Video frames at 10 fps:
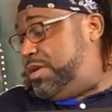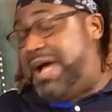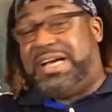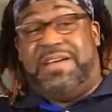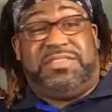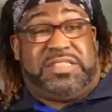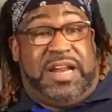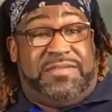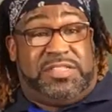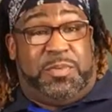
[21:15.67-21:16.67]
can I have
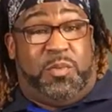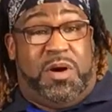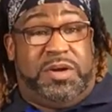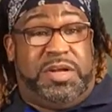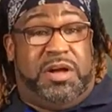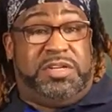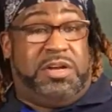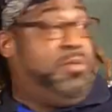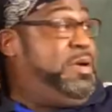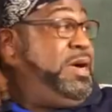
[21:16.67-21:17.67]
a sip of water, y'all? Y'all
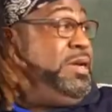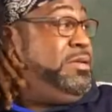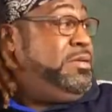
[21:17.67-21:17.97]
don't mind?